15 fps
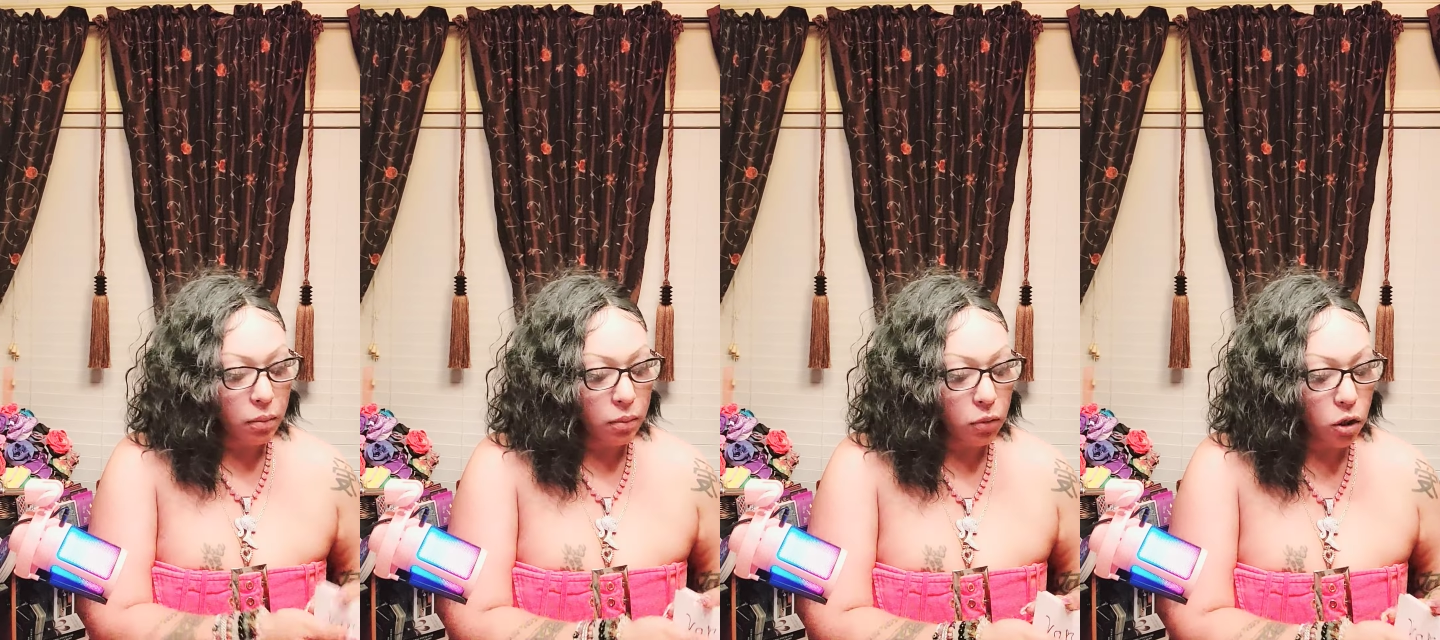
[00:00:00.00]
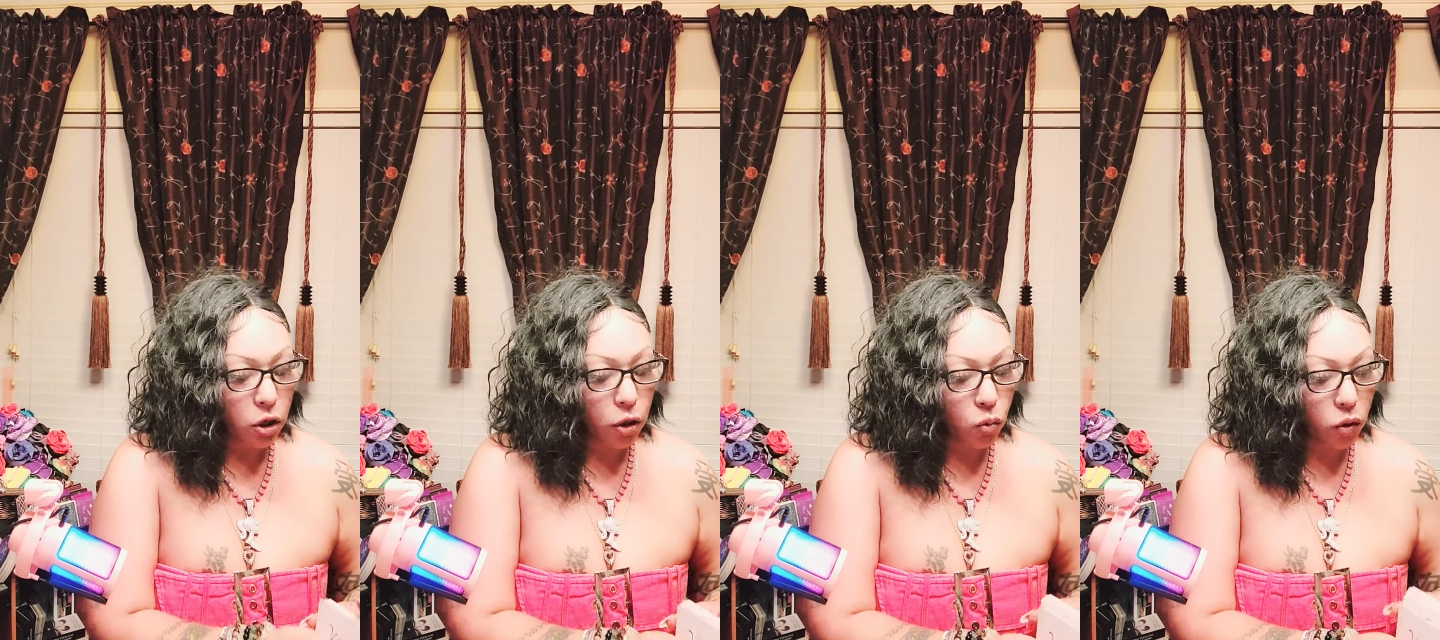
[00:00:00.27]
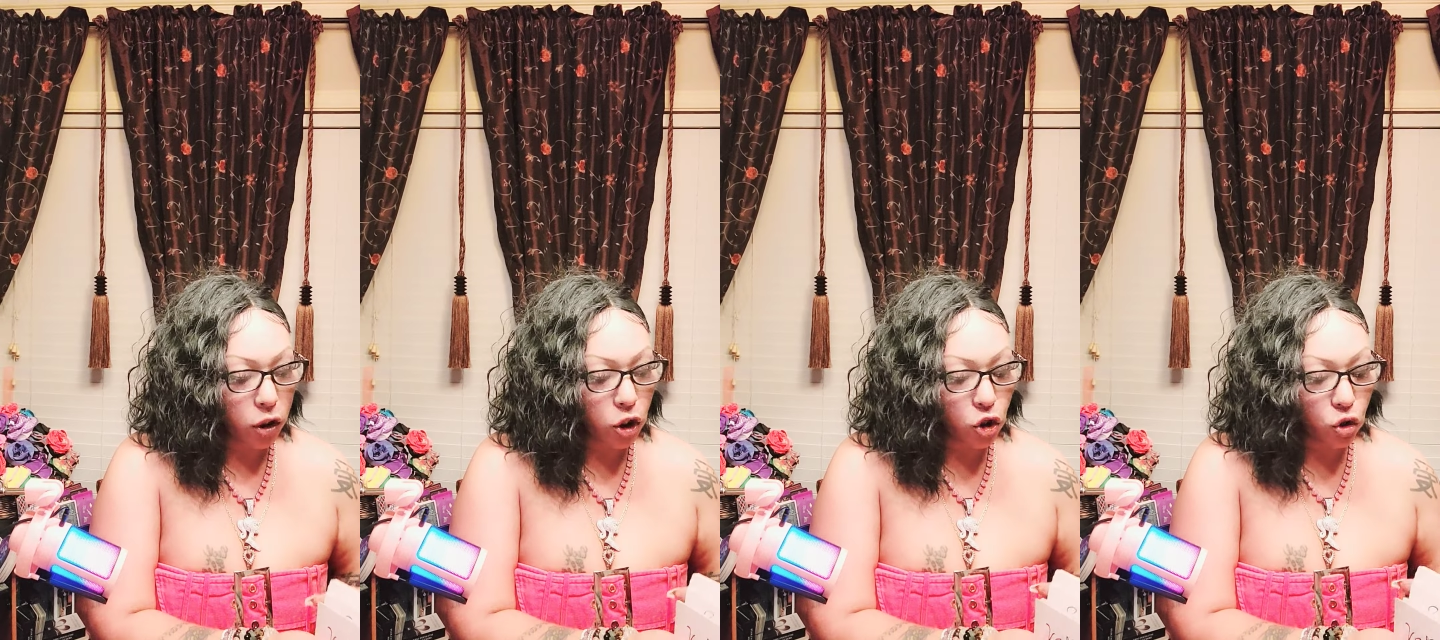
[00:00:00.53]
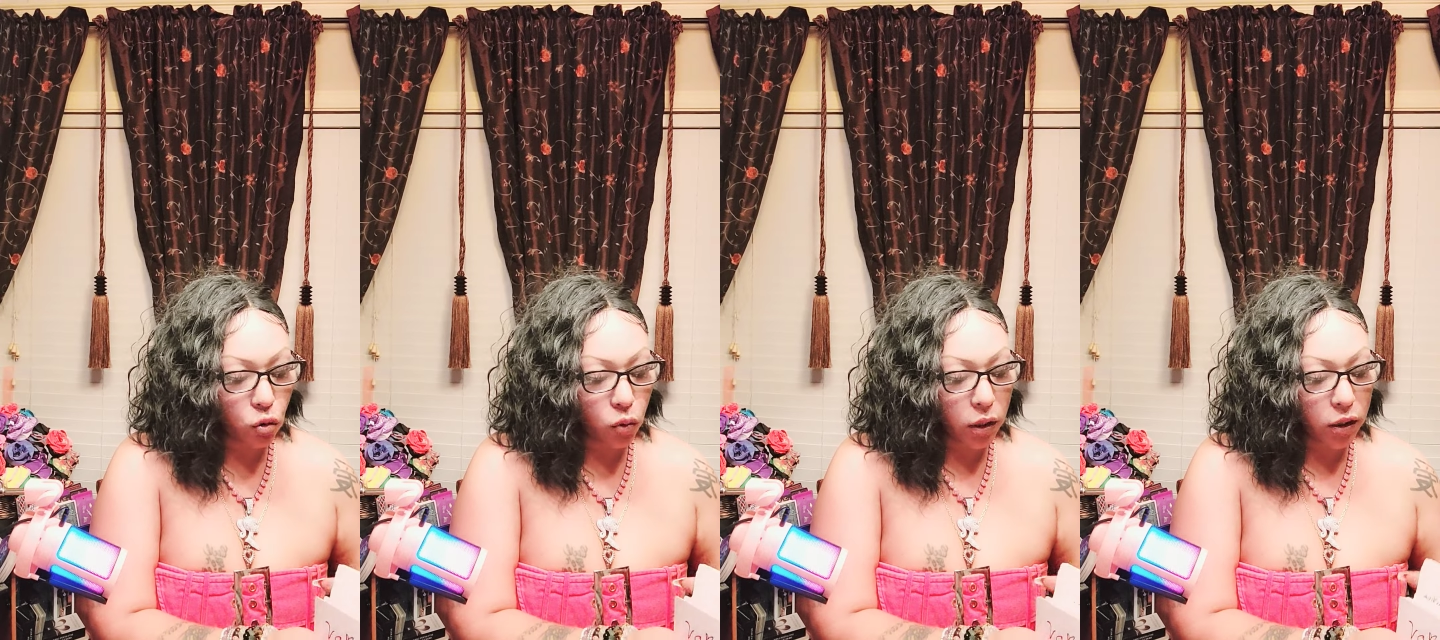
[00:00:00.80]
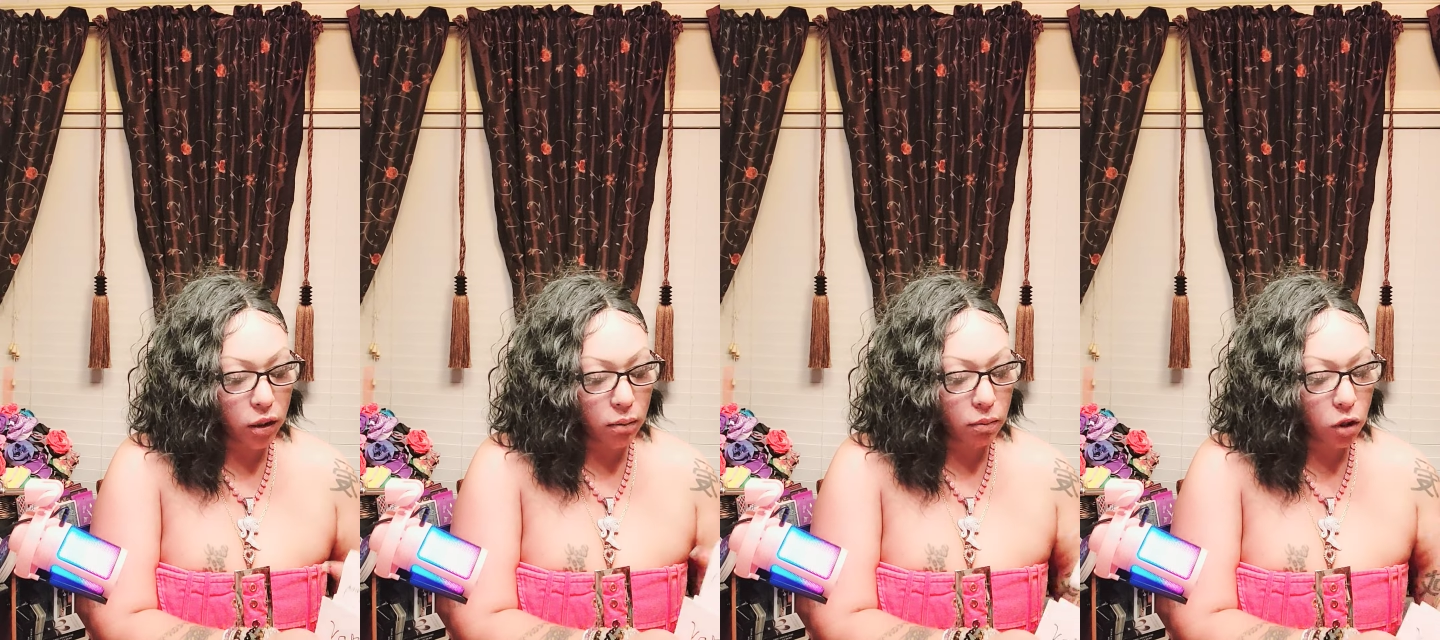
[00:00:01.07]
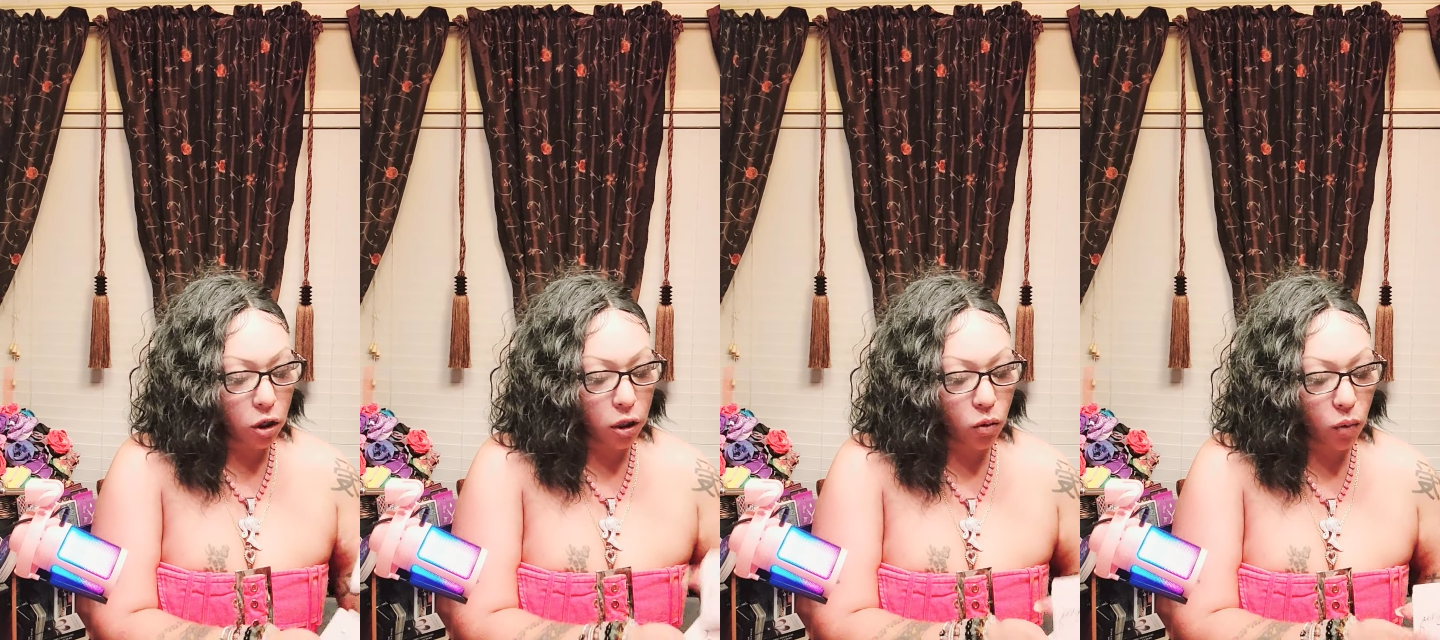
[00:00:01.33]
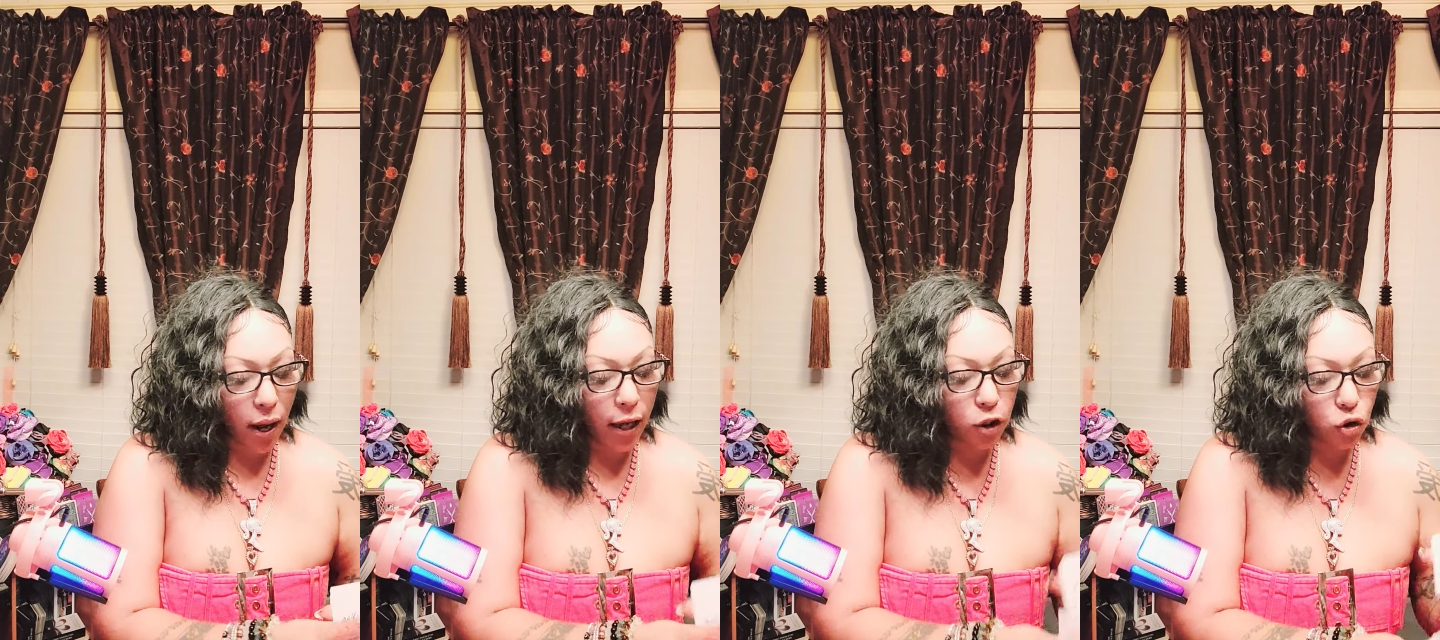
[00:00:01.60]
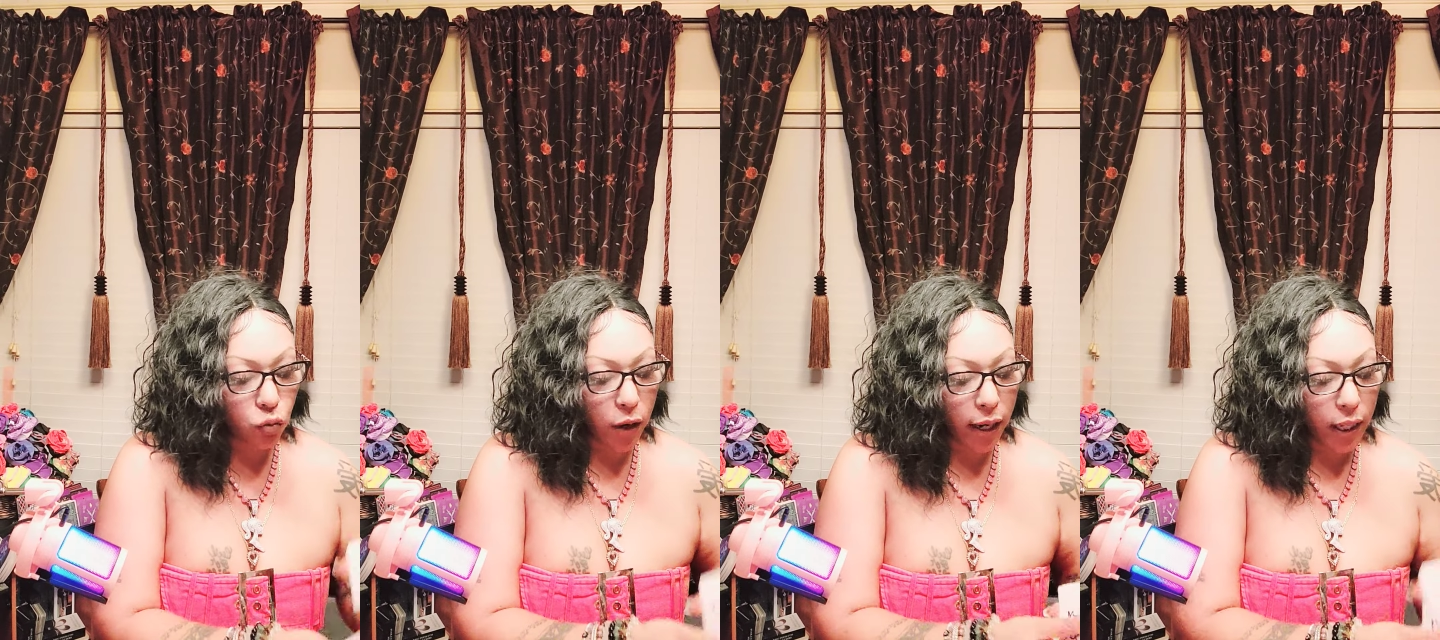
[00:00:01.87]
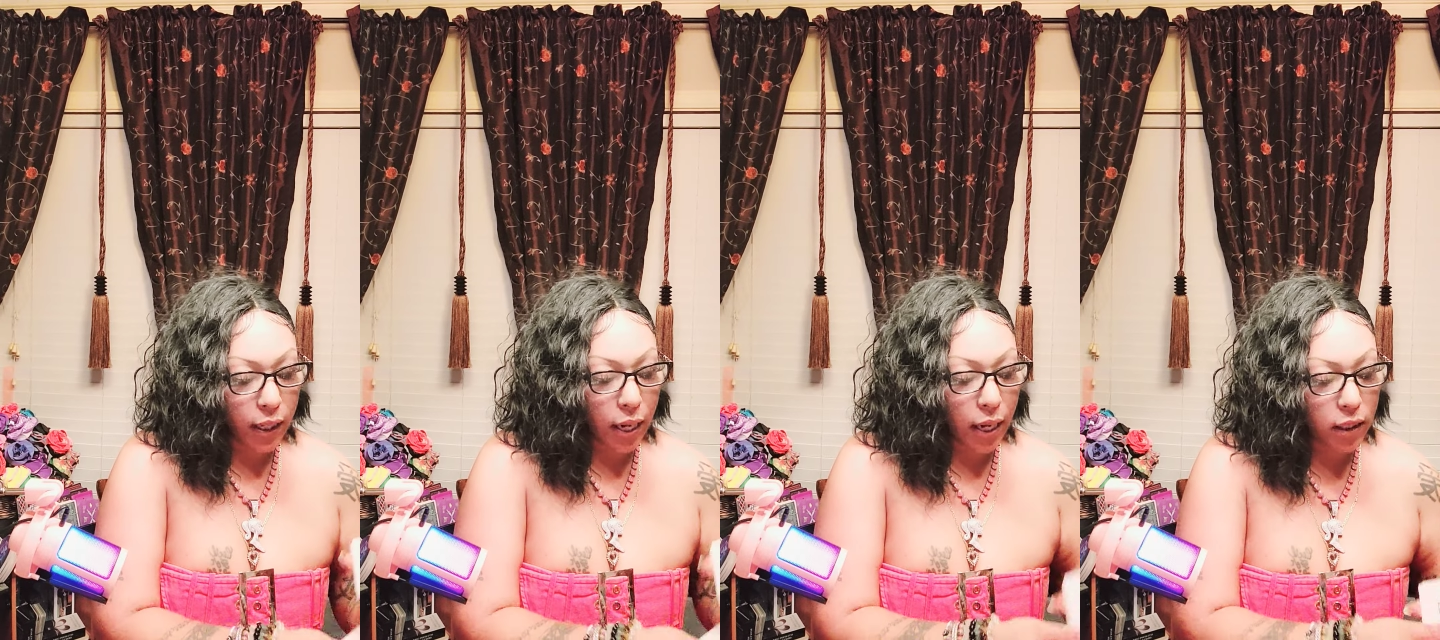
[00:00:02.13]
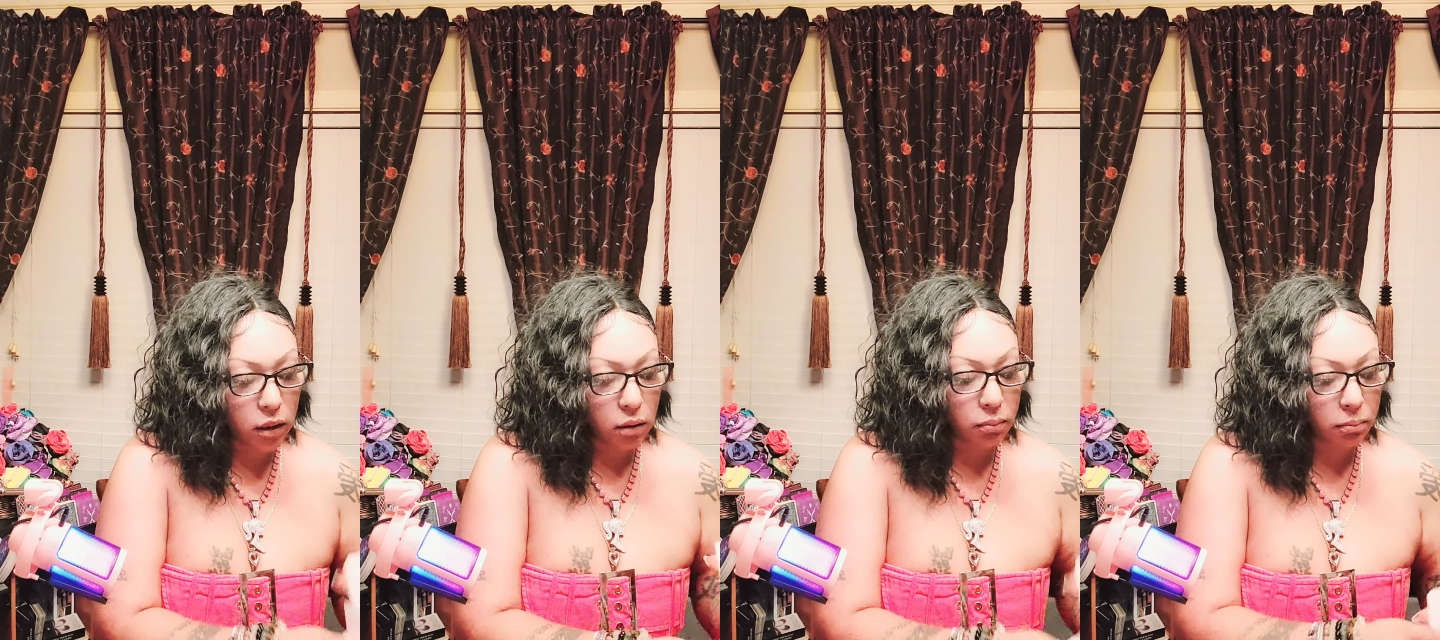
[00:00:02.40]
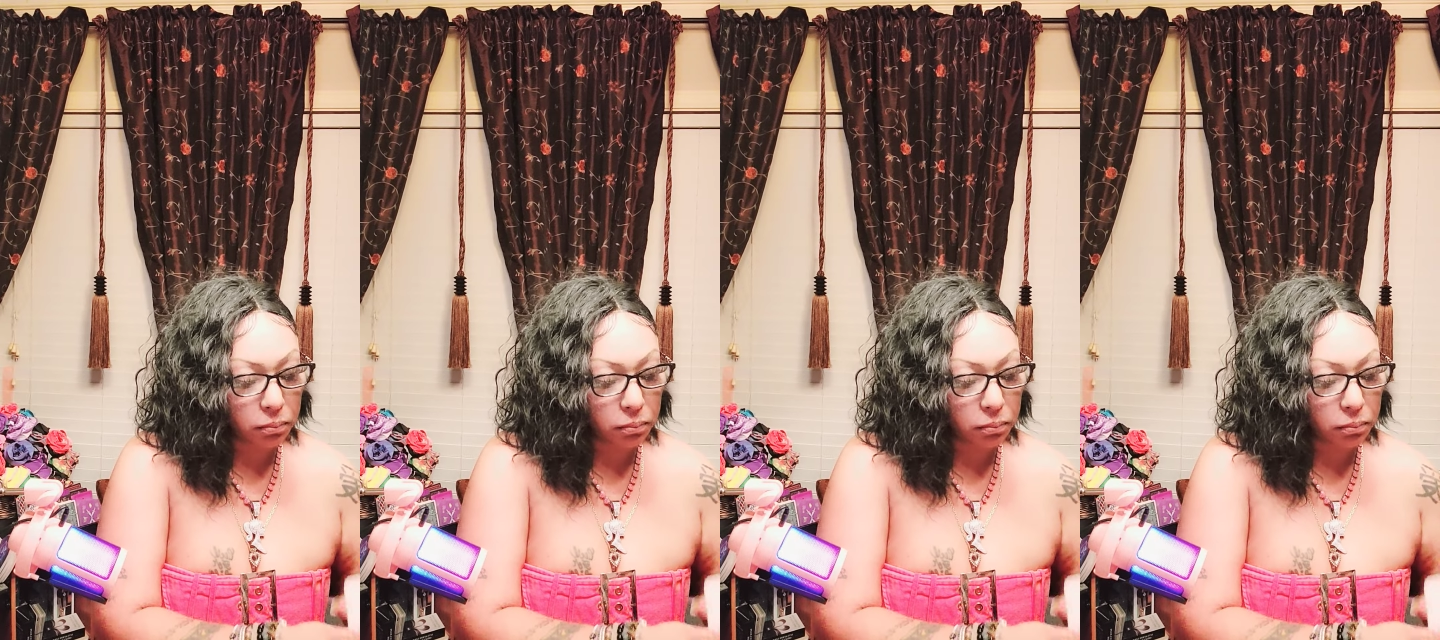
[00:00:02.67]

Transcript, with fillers: learning what to do with them, learning how to recognize them,